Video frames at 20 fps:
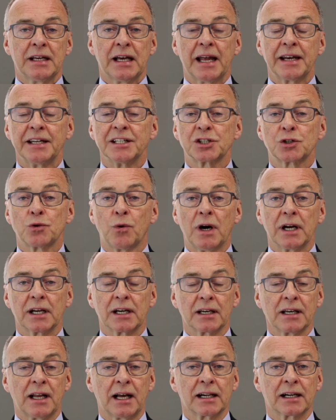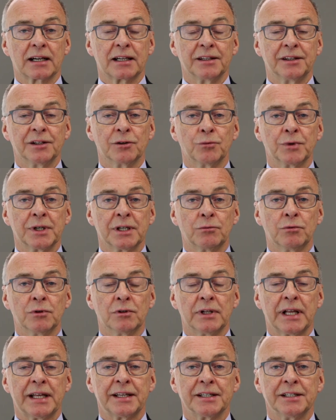and it's quite likely that we
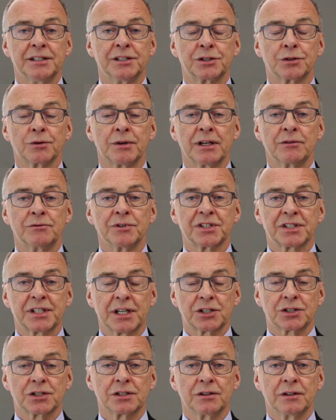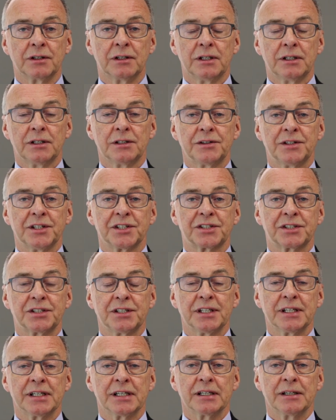will head into a recession this
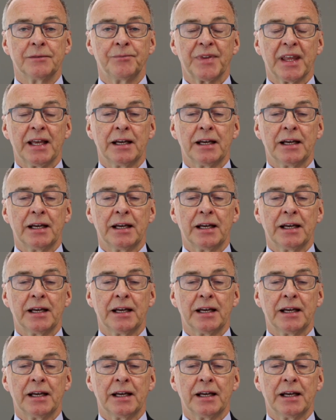year.